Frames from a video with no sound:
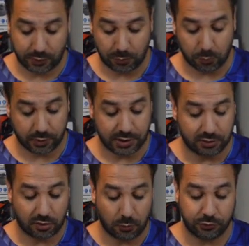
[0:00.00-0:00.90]
for a
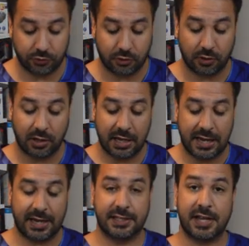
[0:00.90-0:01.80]
working toaster
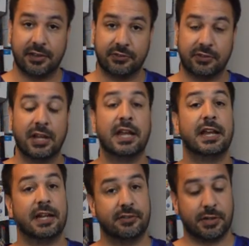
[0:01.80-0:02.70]
NES
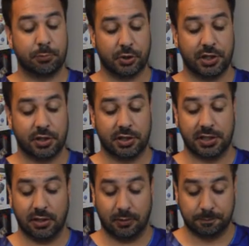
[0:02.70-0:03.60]
is a pretty good
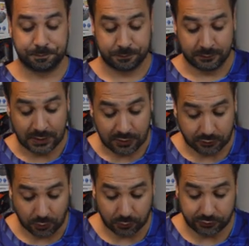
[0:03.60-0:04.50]
deal.
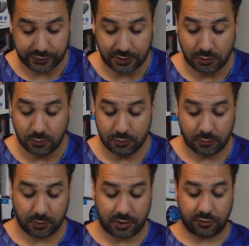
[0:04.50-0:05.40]
So stay tuned.
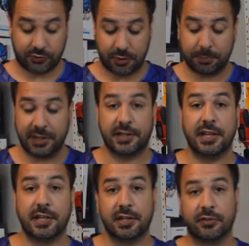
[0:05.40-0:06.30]
We're going to start by
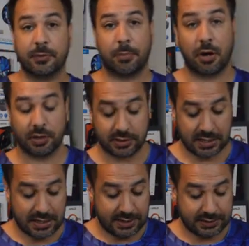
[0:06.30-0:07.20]
taking this apart
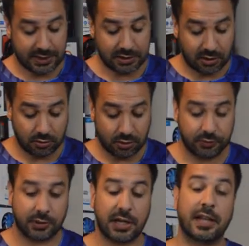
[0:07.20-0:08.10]
getting a
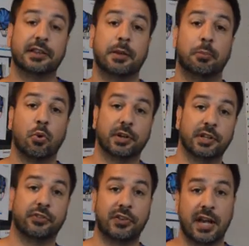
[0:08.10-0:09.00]
look at the board
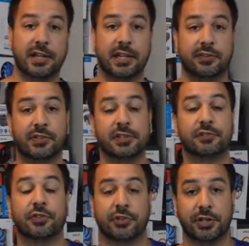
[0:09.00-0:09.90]
inside and seeing
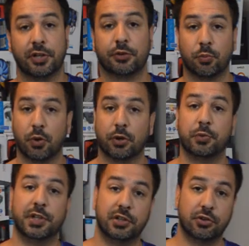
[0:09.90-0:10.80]
if there's any other work
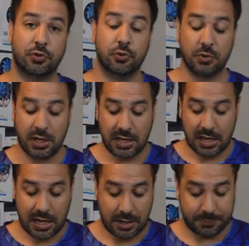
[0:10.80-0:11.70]
we need to do
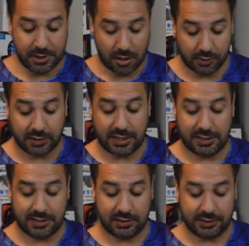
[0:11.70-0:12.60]
uh, beyond
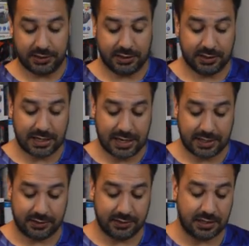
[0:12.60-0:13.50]
a cleaning
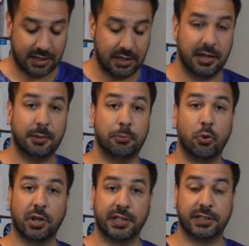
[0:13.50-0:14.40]
and uh,
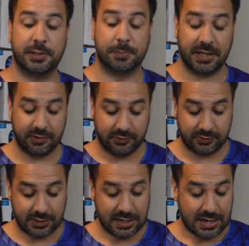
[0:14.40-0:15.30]
boiling the
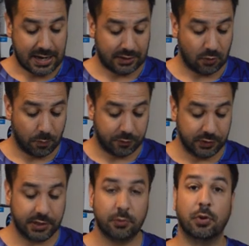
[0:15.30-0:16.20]
pins. And
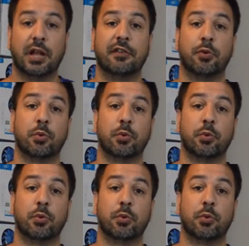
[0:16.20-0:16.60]
hopefully we'll have a